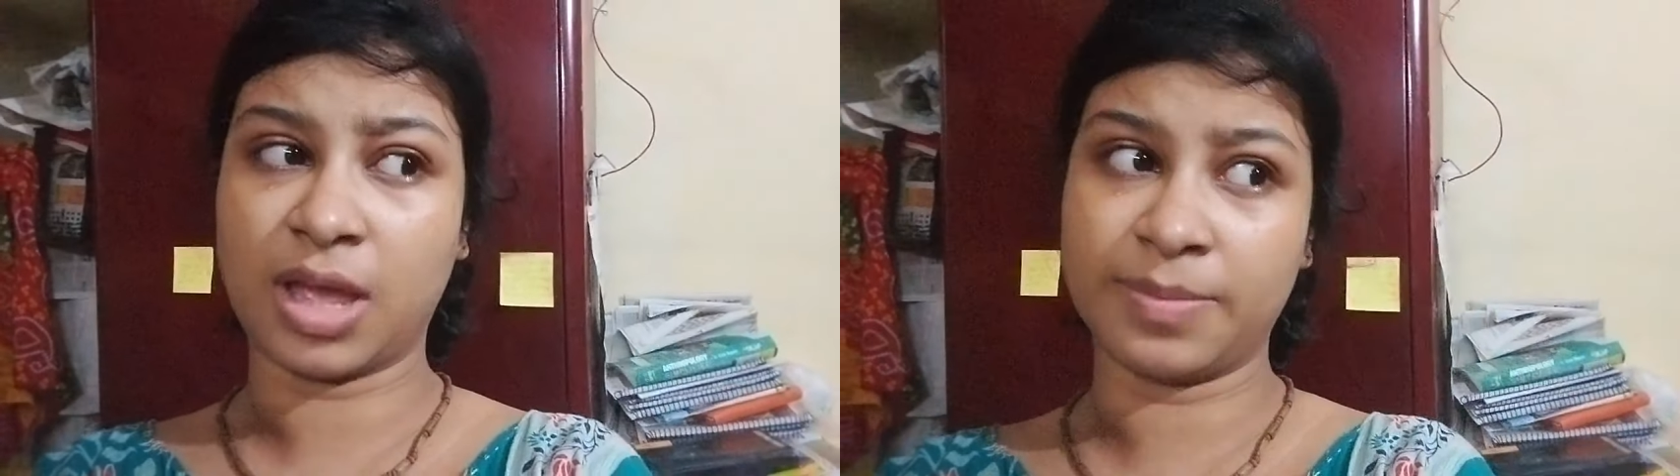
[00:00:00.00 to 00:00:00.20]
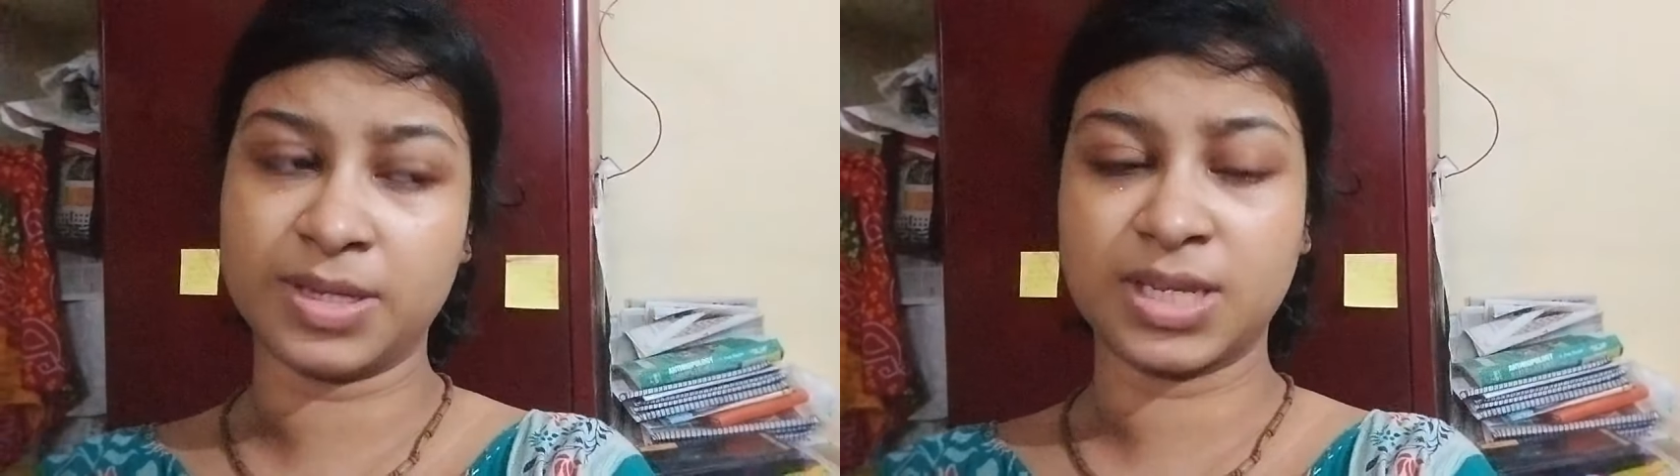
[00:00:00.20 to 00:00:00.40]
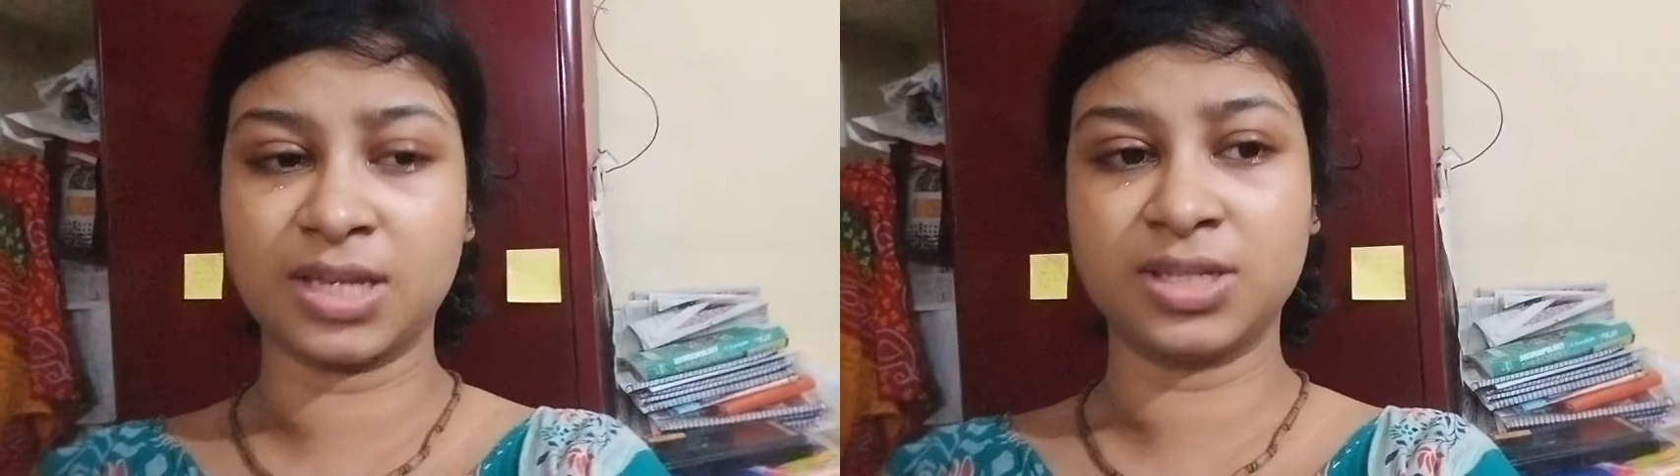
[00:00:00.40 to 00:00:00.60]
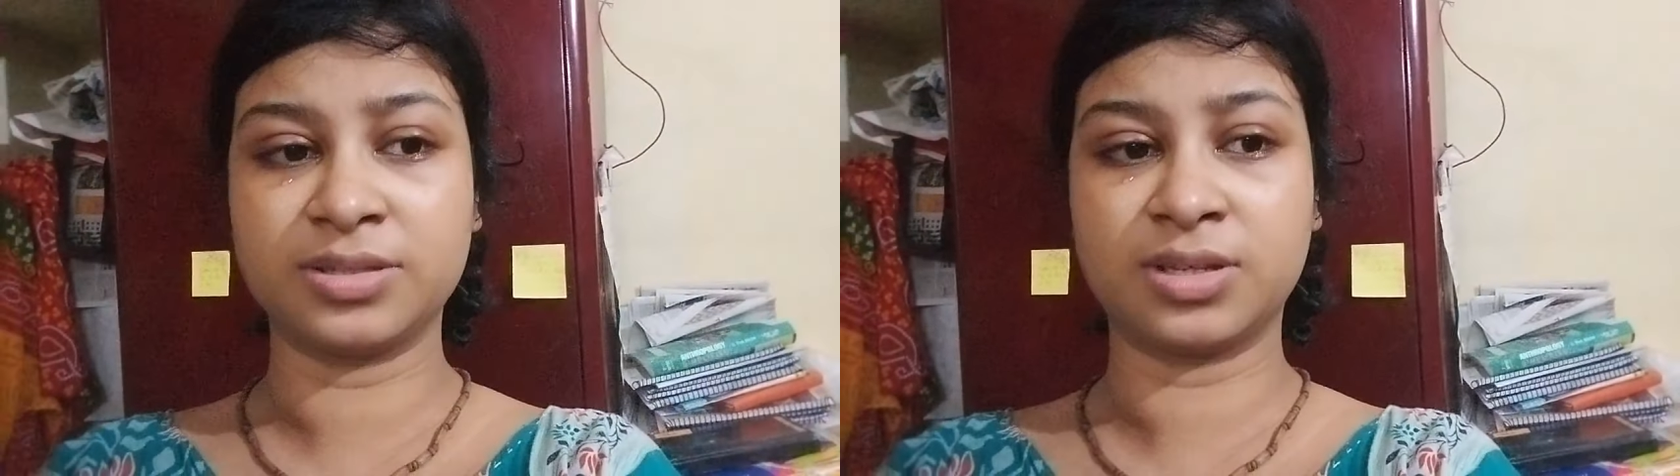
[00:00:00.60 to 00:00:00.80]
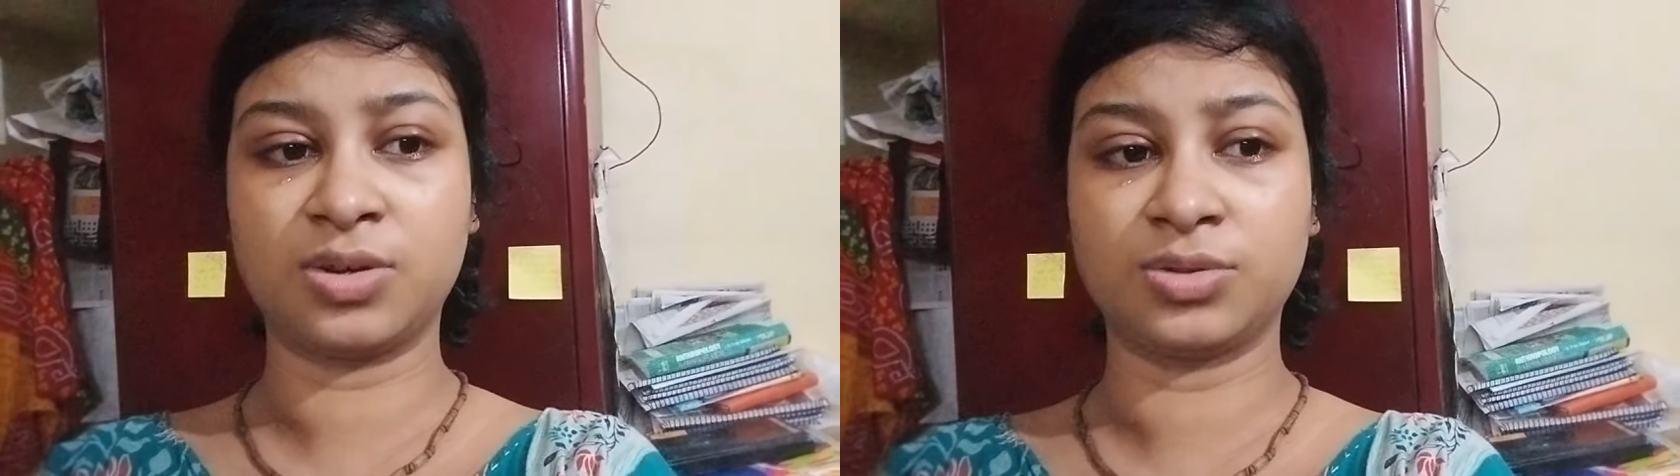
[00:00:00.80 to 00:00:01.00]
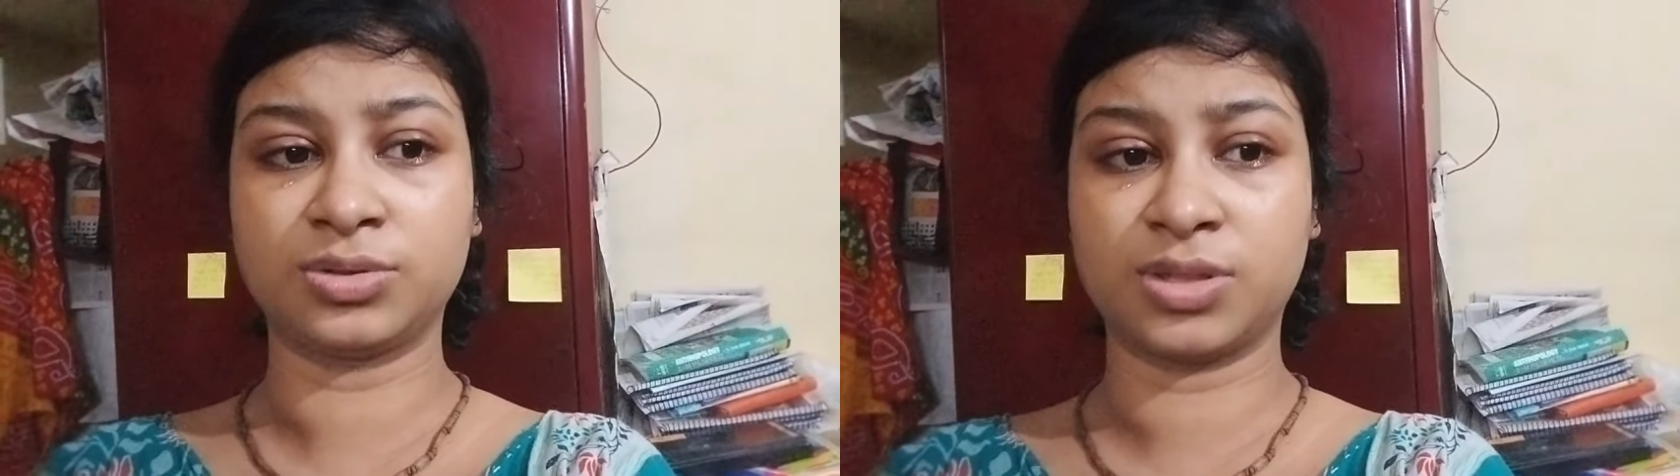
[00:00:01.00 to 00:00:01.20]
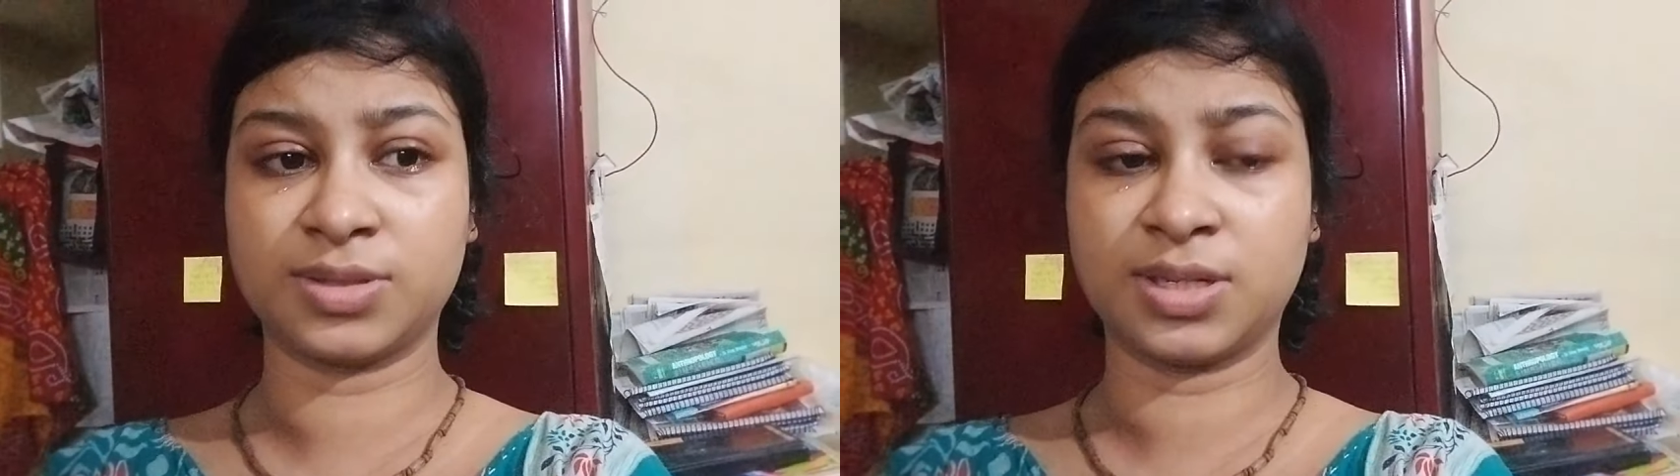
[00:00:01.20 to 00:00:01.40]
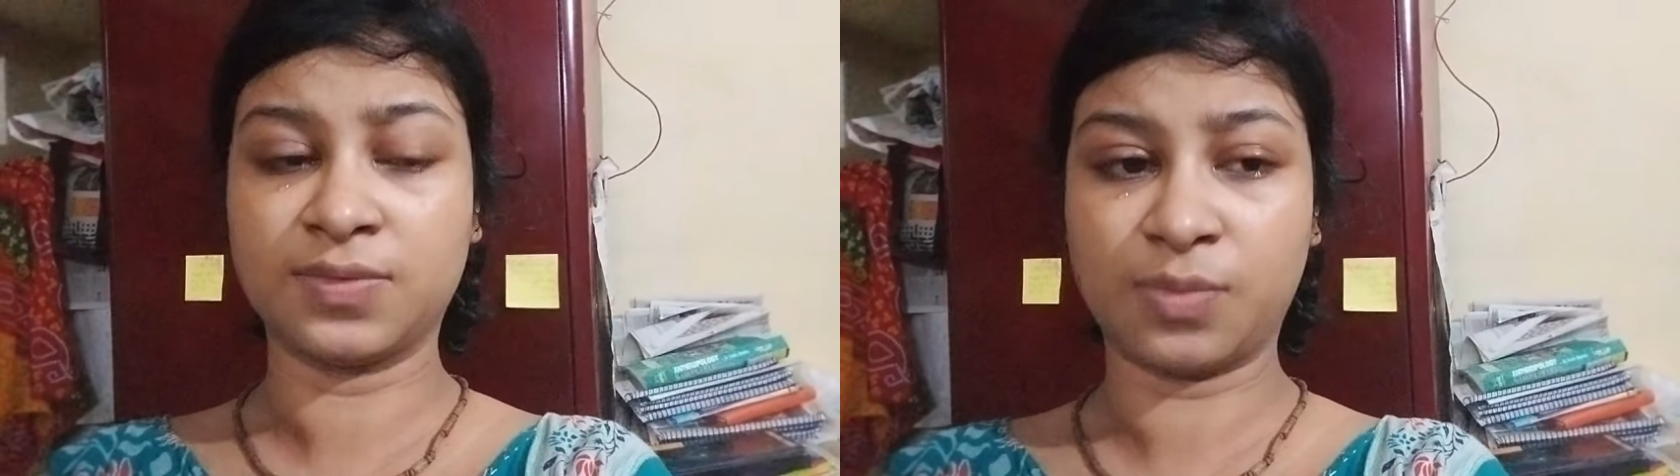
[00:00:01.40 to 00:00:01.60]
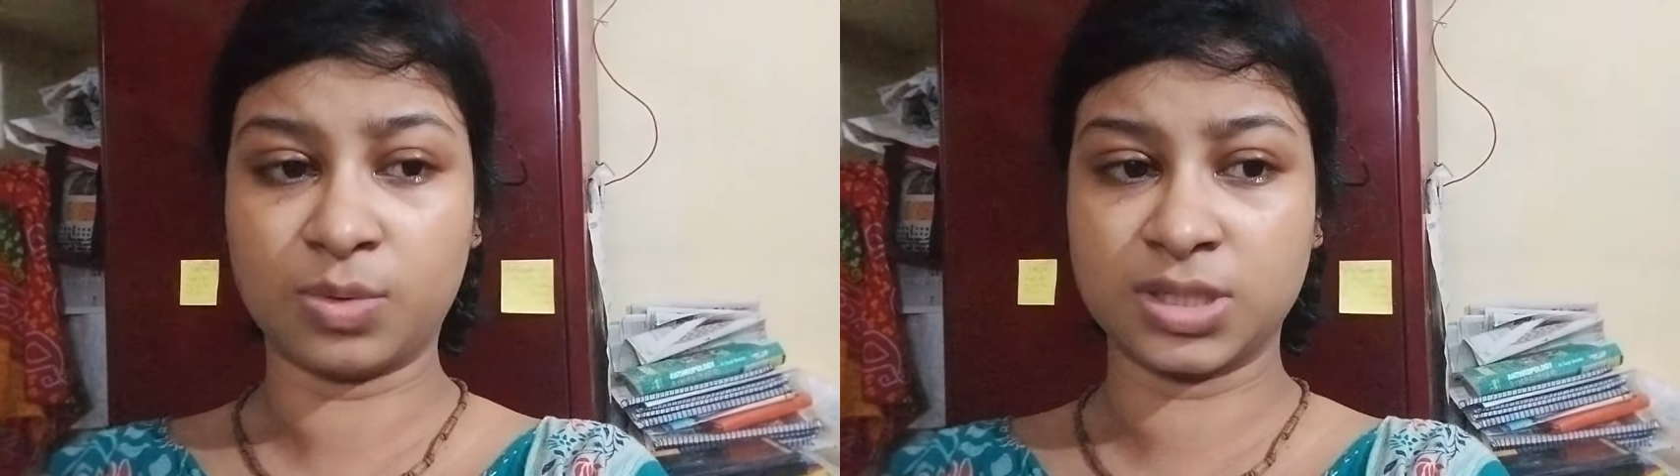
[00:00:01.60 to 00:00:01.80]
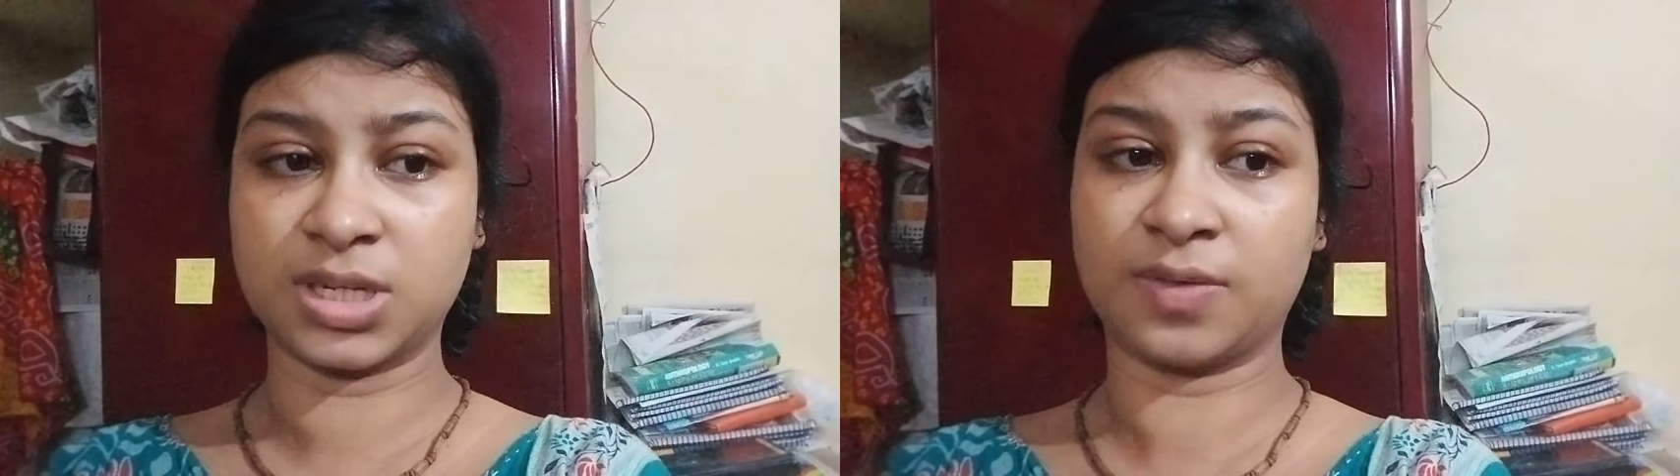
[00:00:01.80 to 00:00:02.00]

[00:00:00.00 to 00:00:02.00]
I mean 10 years ago, 2014,